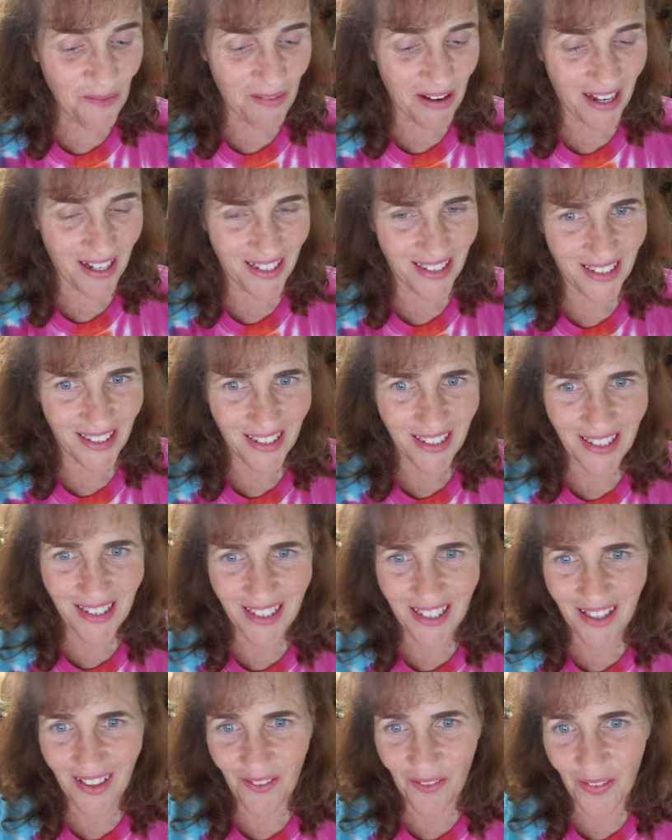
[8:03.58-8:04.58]
much
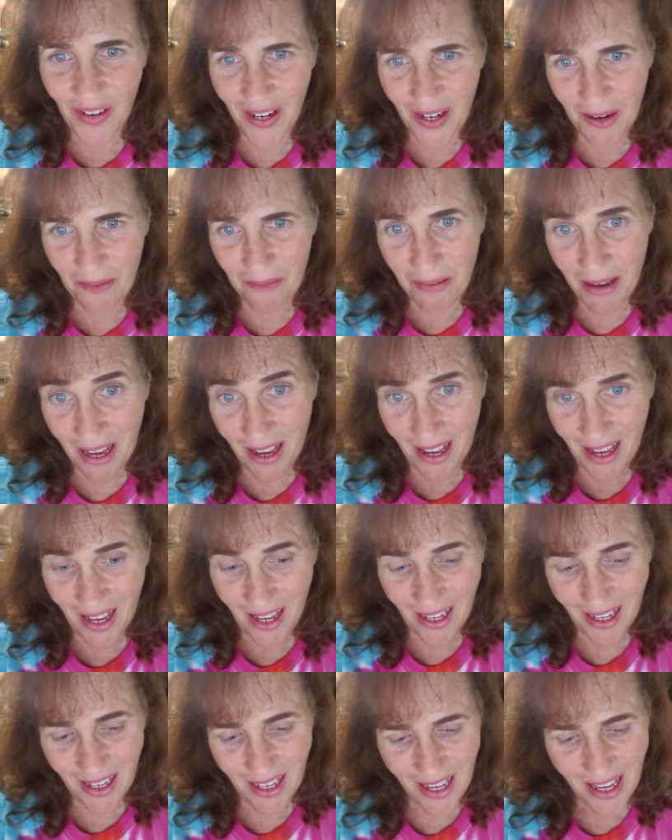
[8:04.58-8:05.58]
is in the very
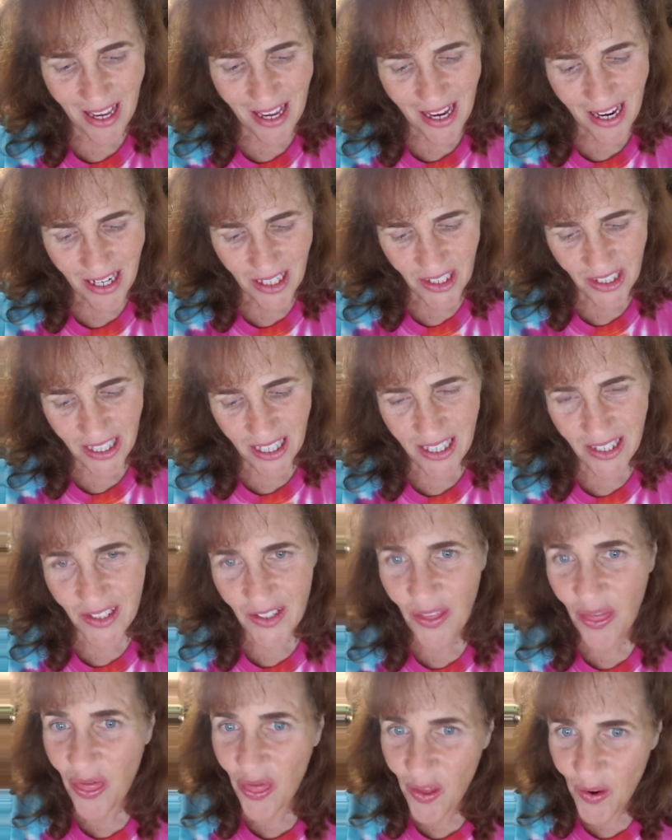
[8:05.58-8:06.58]
back. She has
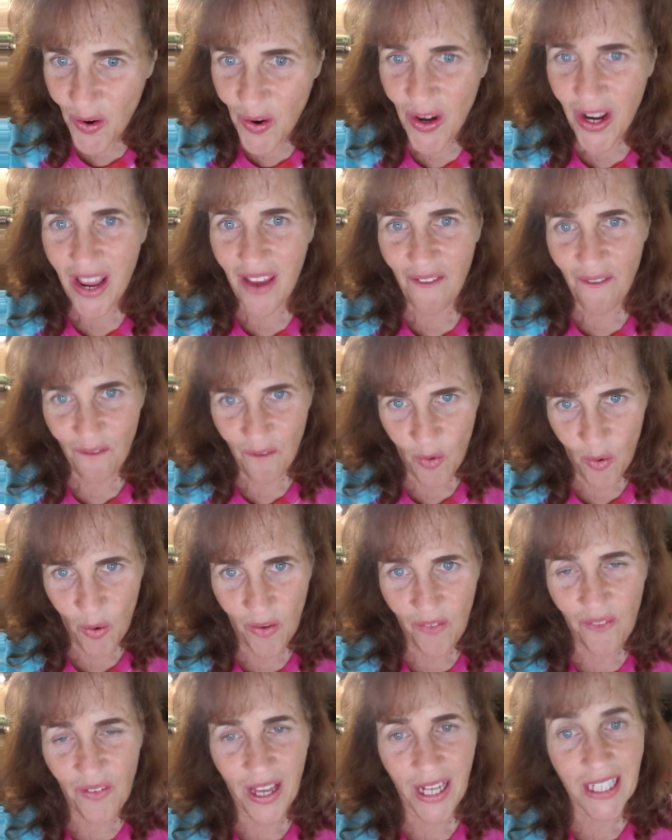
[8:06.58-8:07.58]

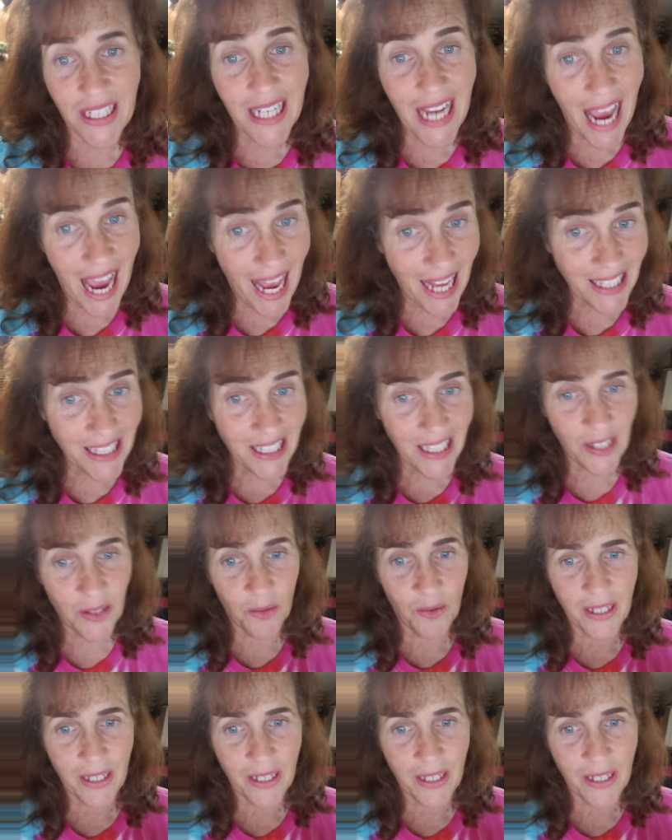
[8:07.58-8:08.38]
thirty-four fantastic